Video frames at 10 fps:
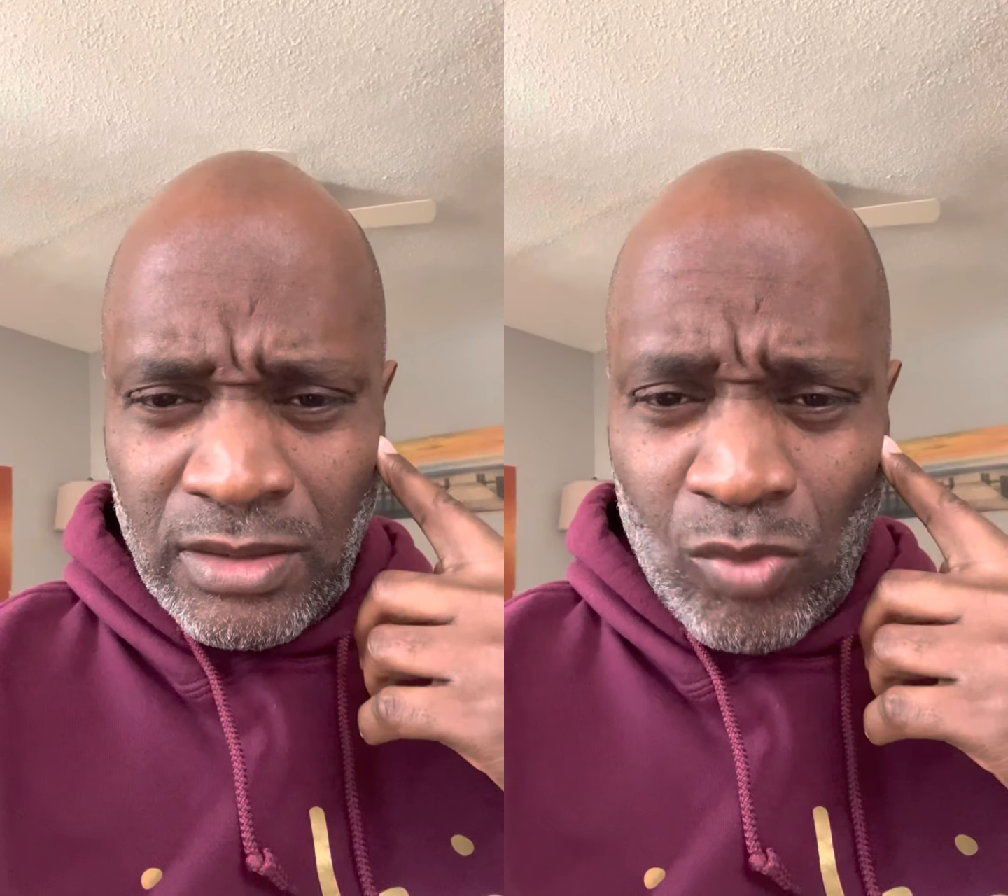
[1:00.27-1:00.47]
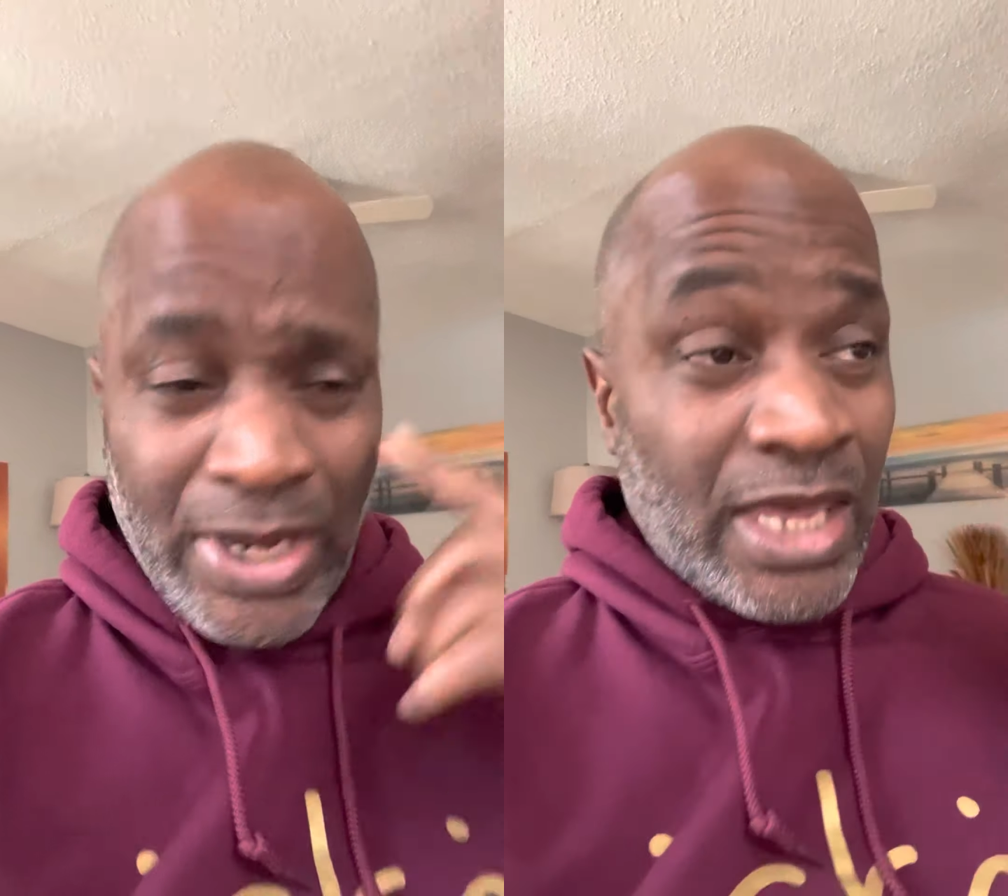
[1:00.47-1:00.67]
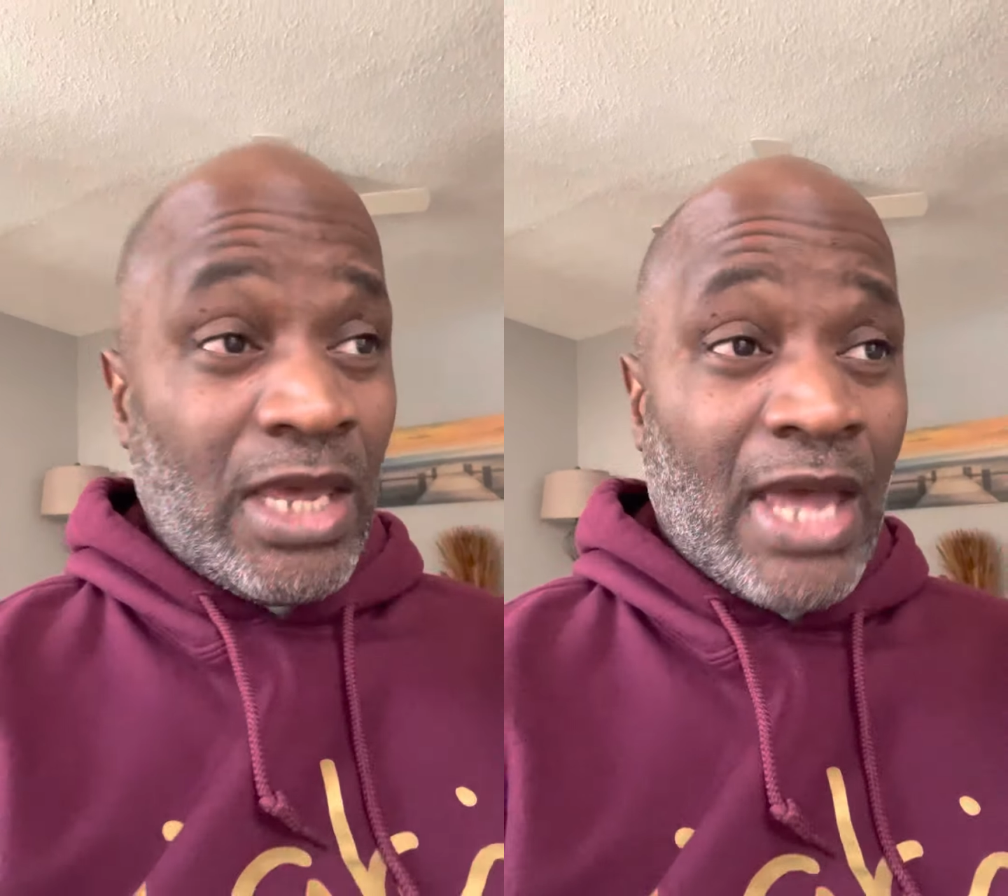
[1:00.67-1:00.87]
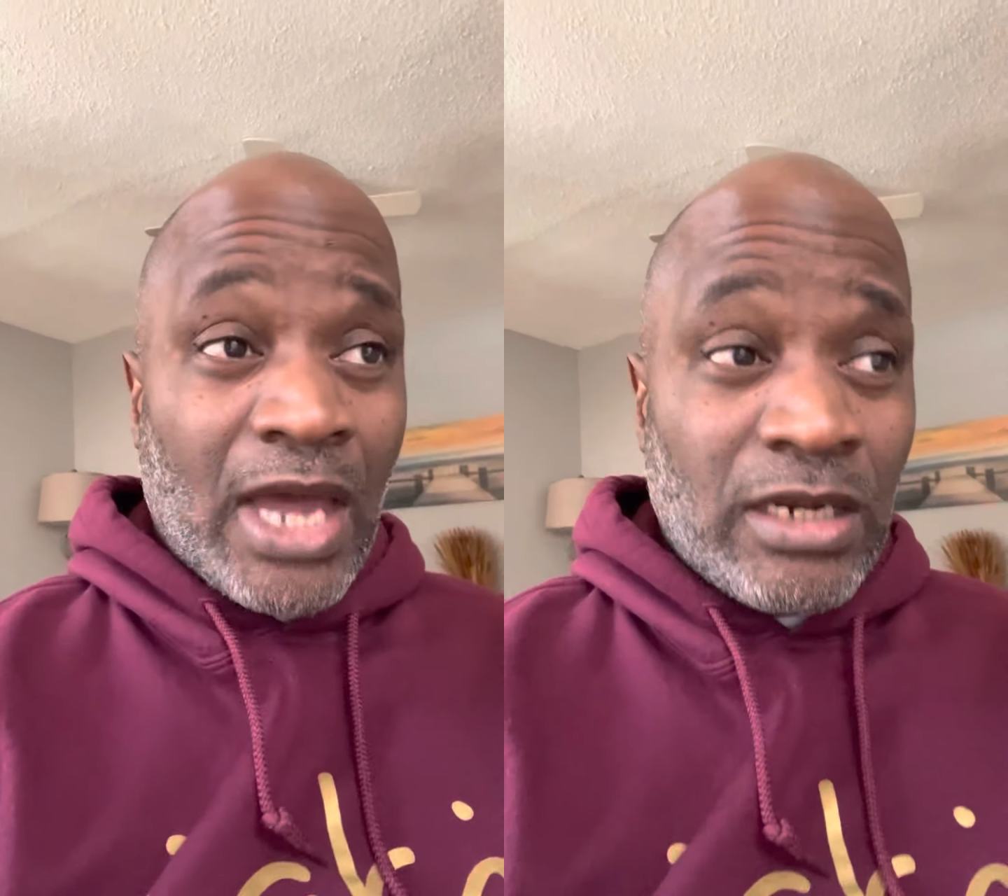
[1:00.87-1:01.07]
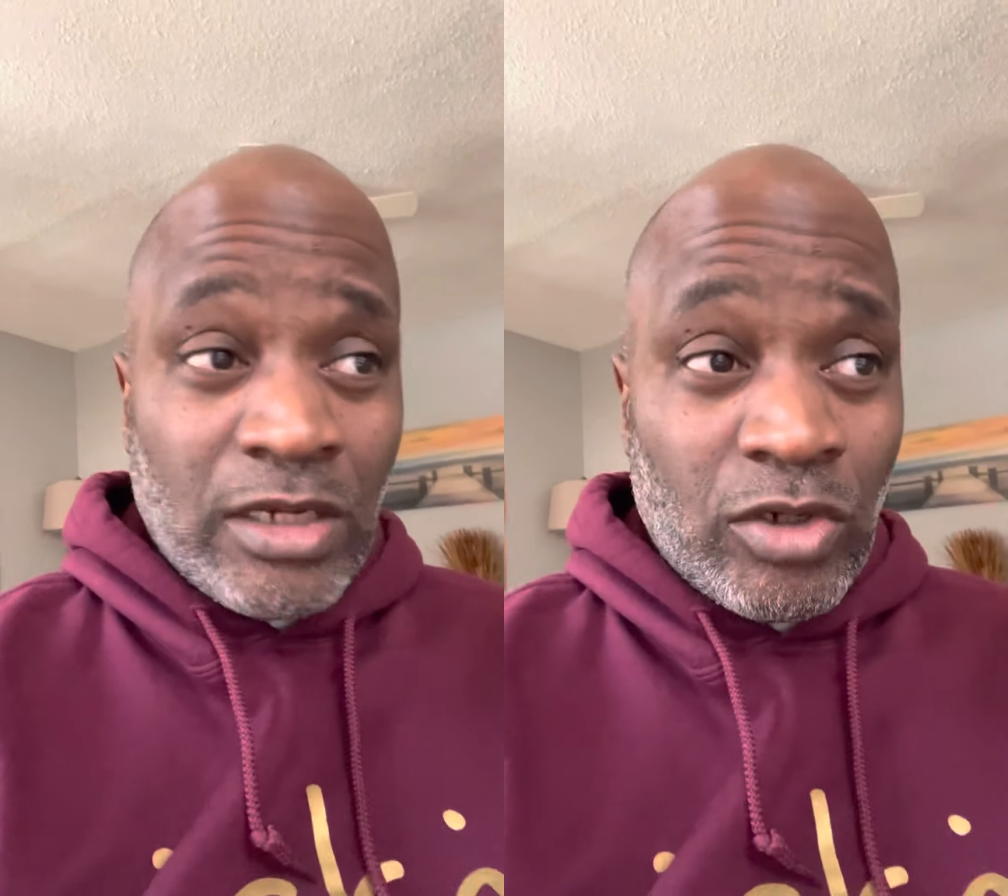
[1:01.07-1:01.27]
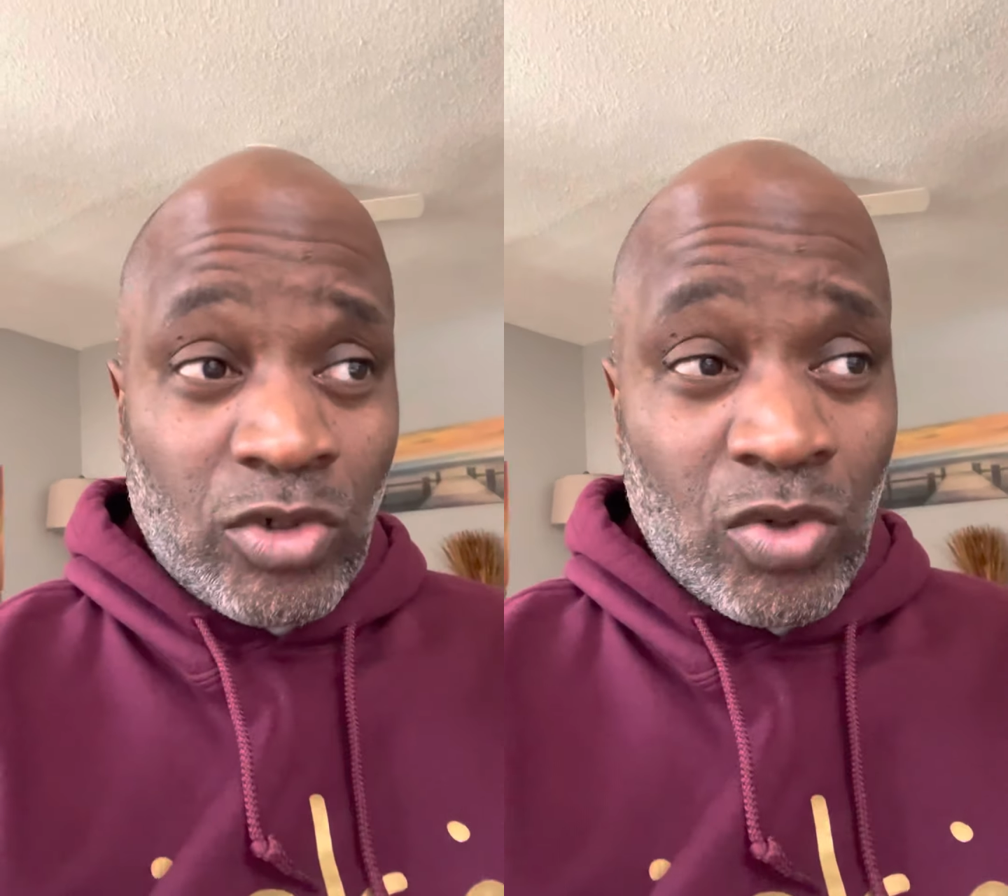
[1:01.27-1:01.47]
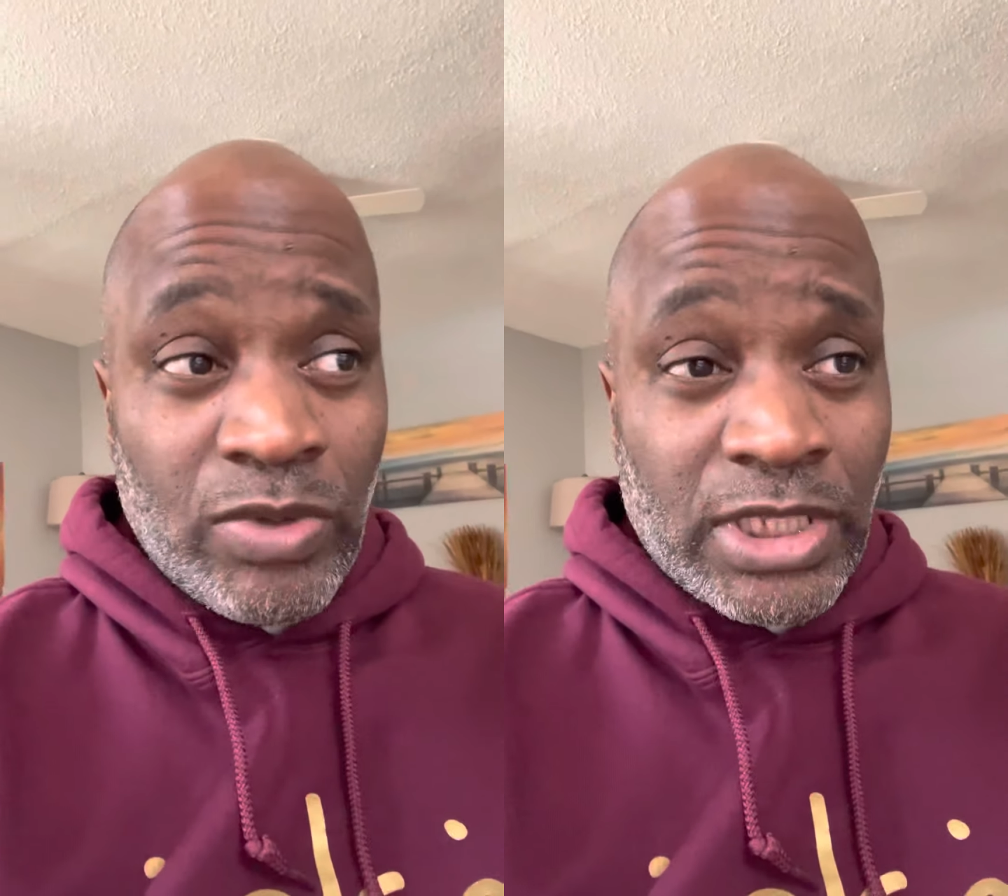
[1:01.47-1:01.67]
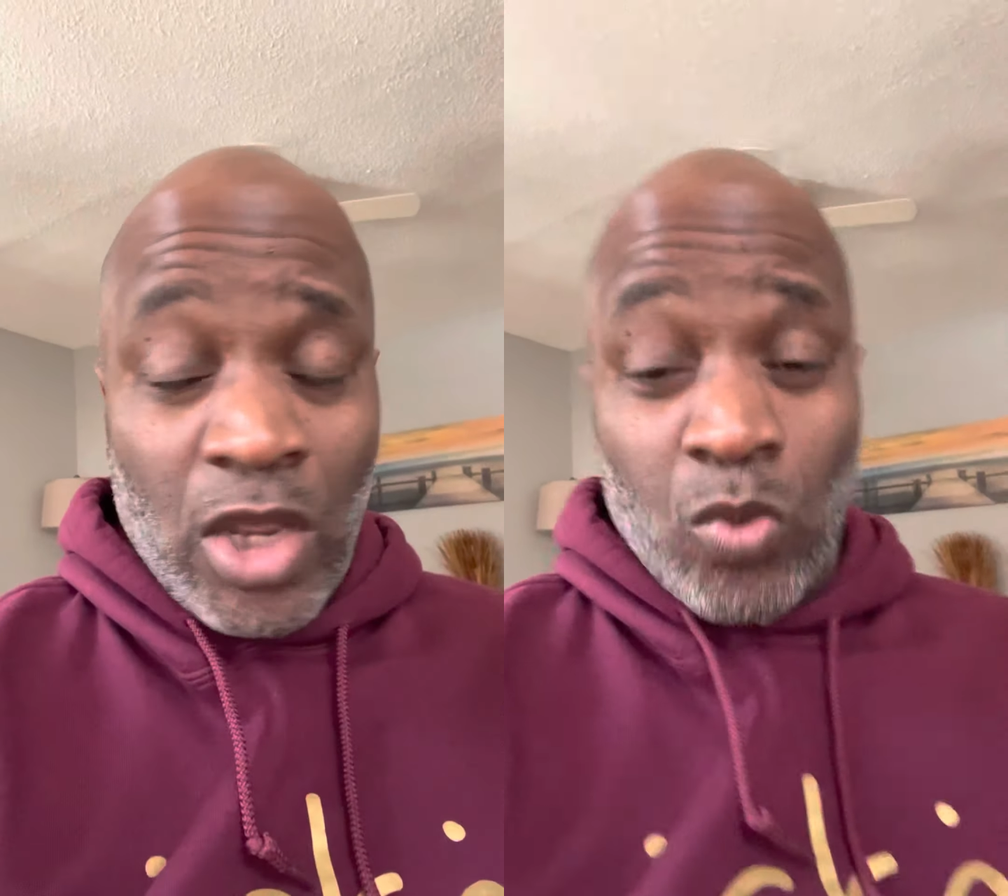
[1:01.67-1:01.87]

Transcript: We ain't got nothing to do with that.